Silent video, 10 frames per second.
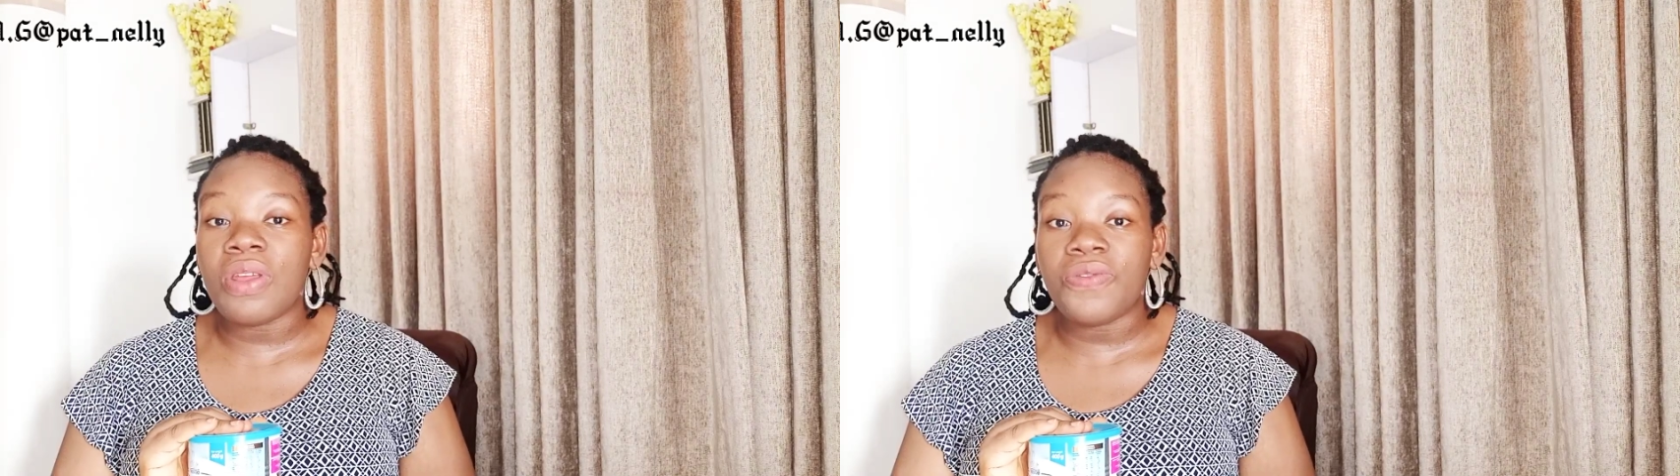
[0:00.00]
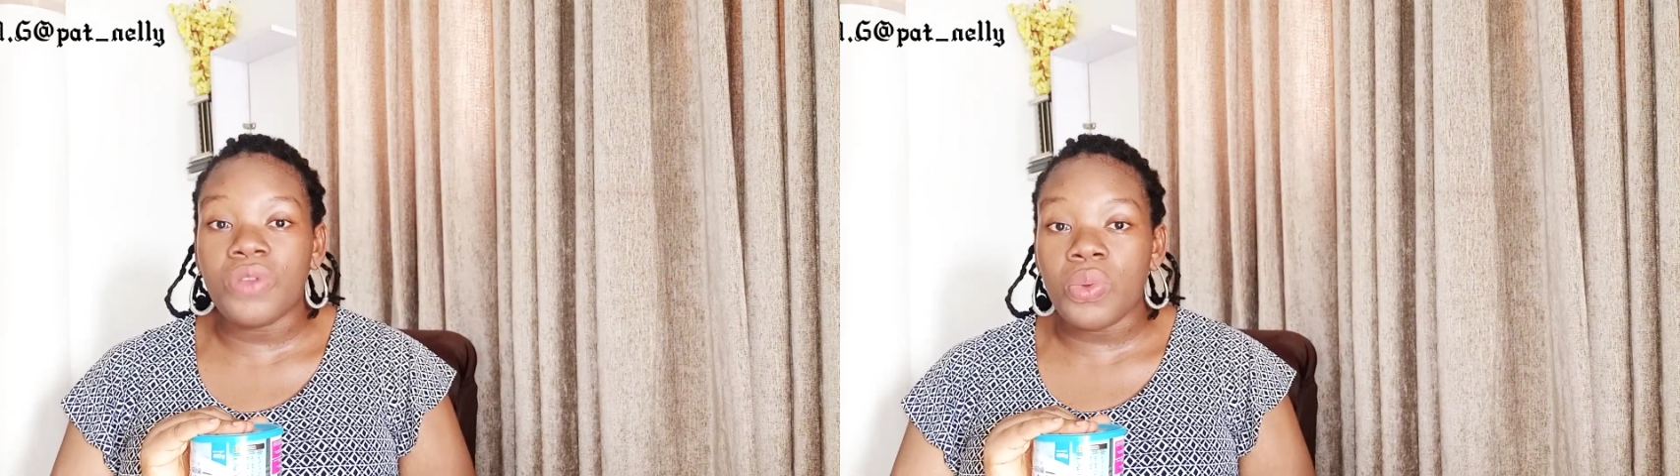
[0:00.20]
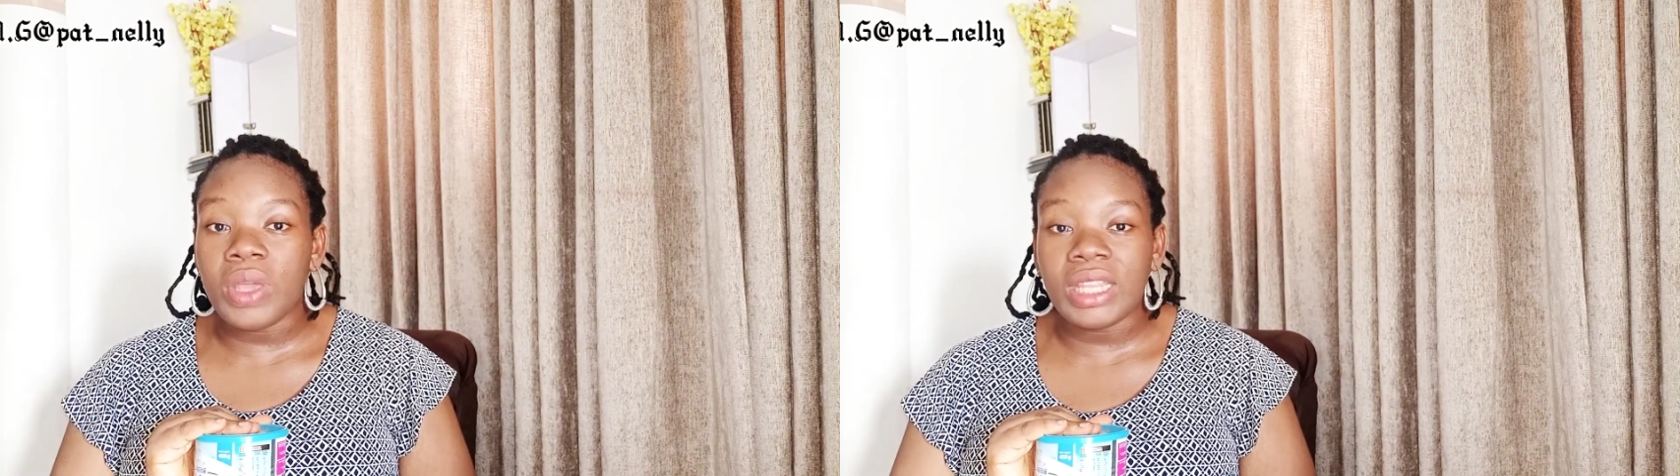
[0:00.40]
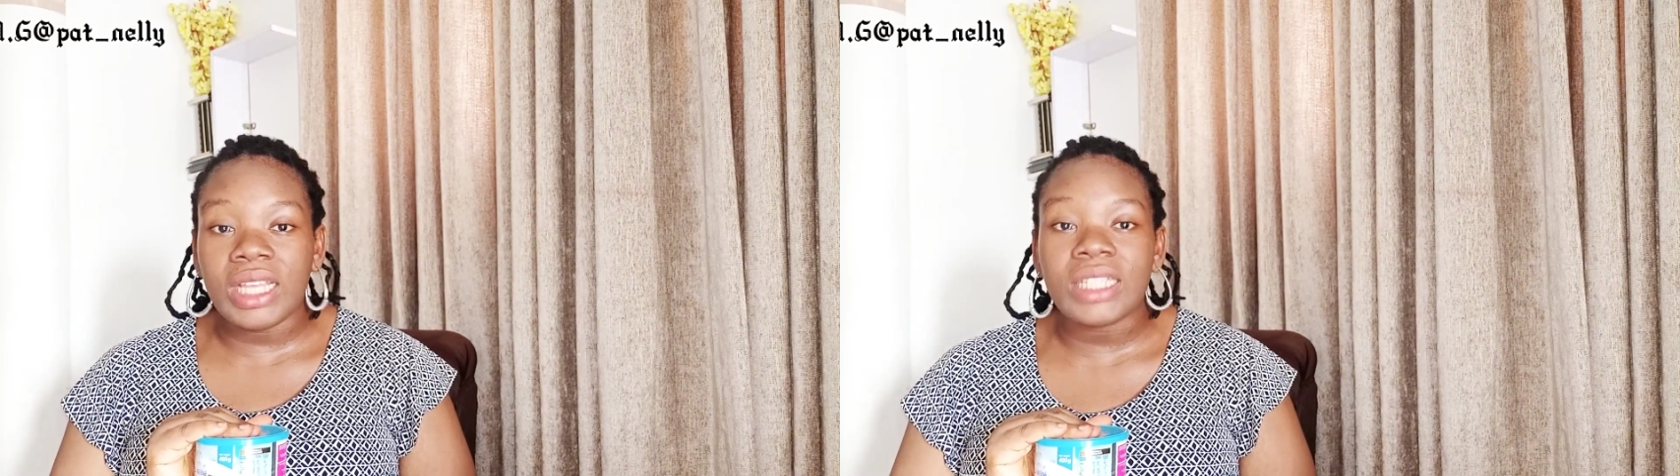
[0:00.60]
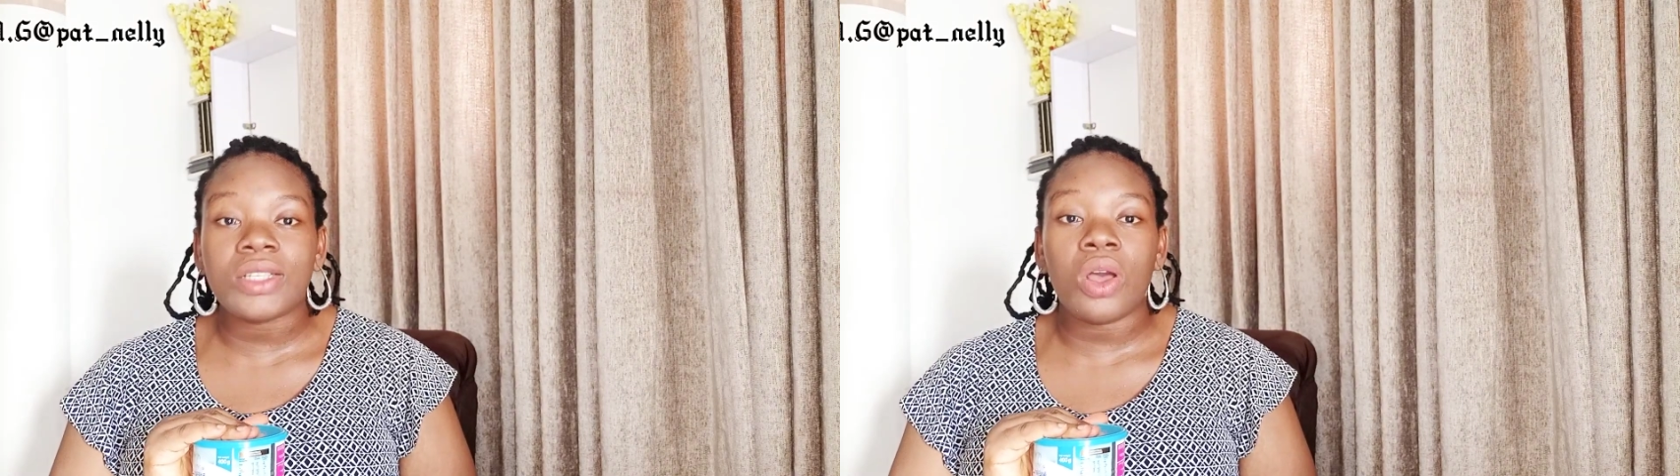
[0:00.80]
reviewing
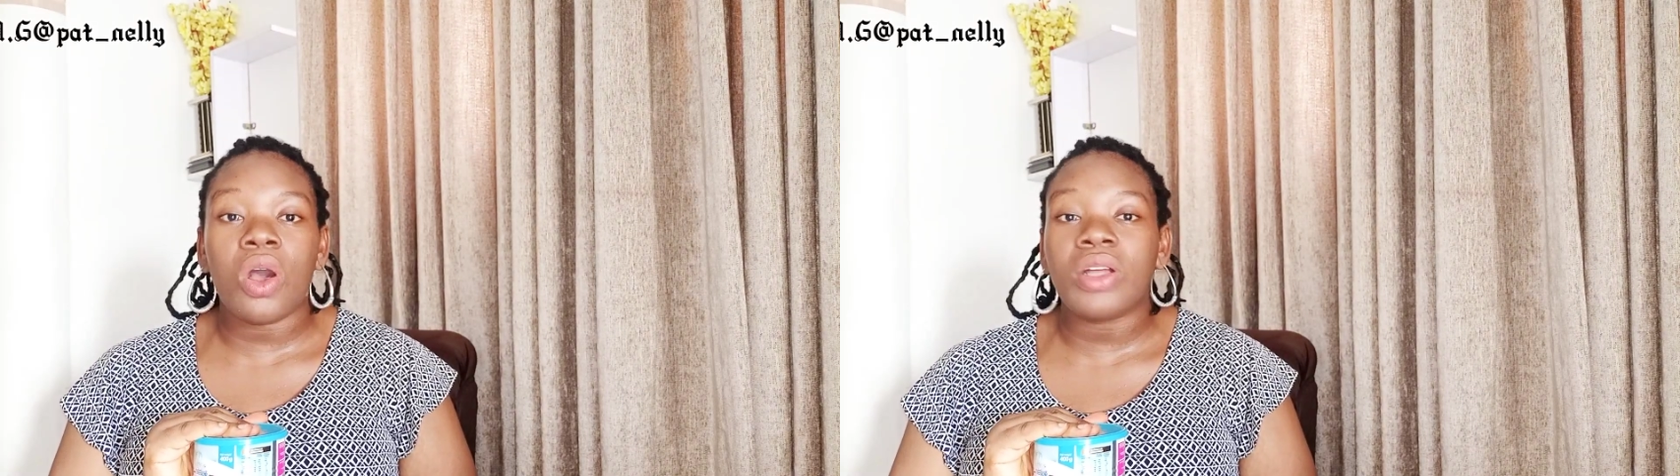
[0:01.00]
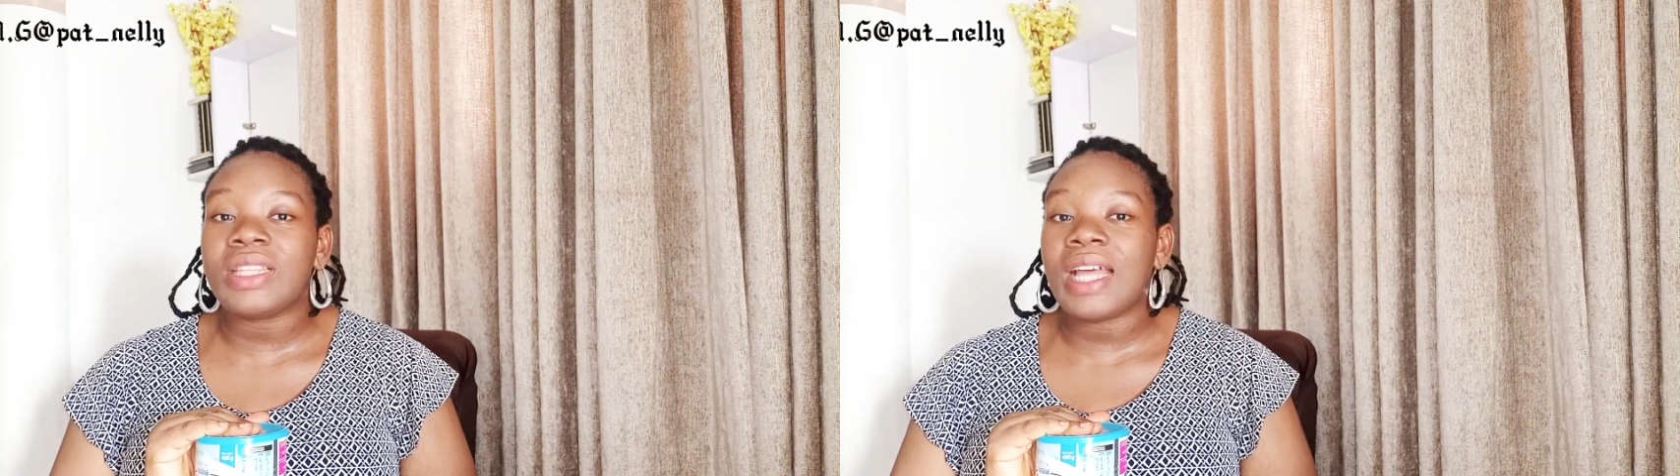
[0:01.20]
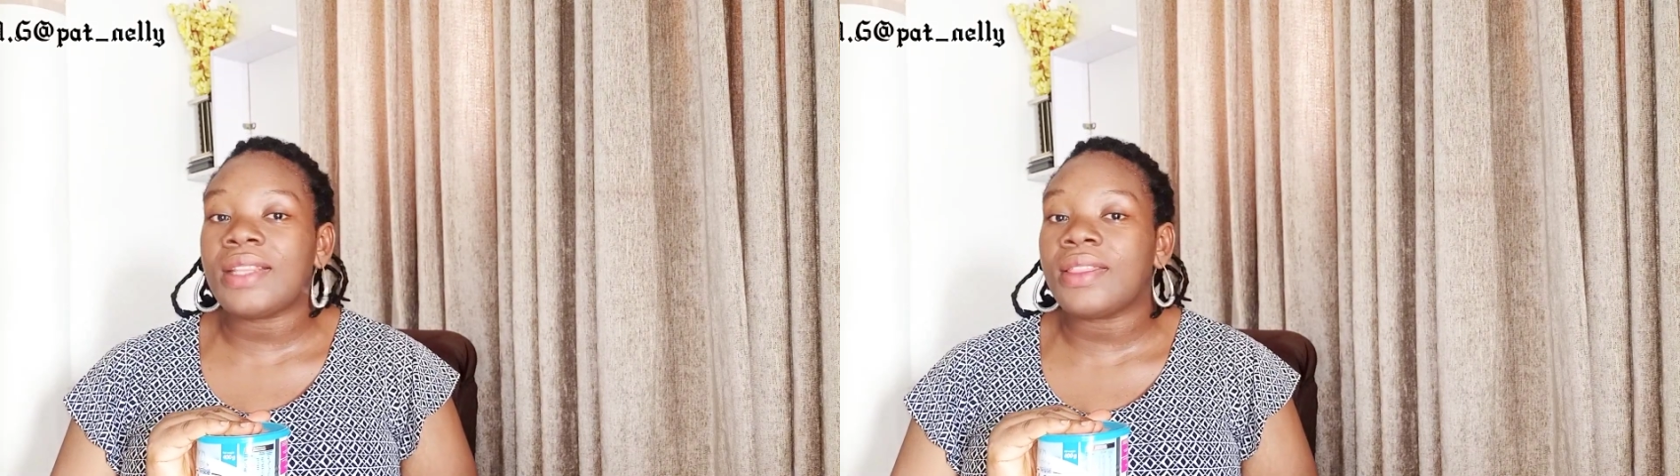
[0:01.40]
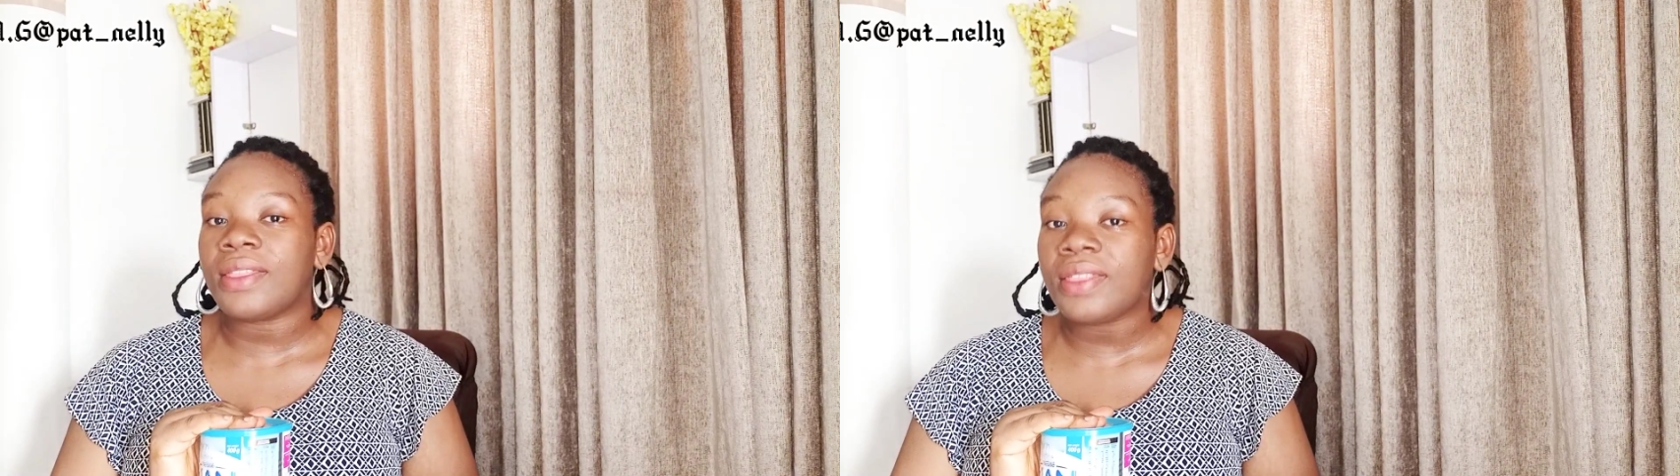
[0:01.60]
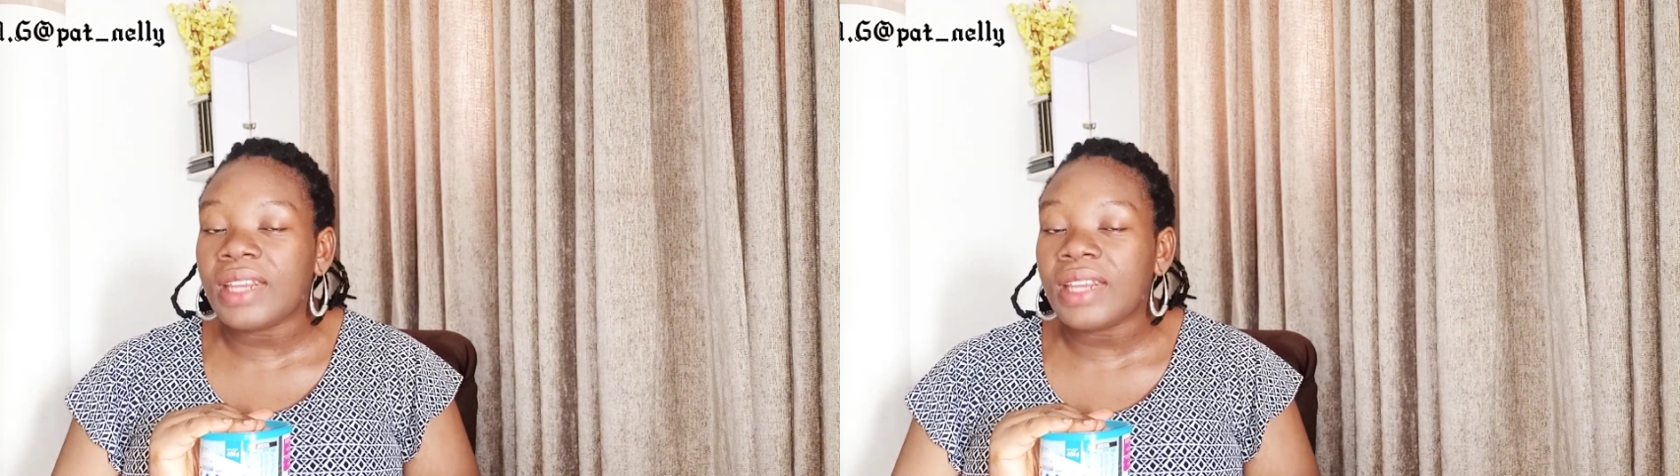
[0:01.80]
it under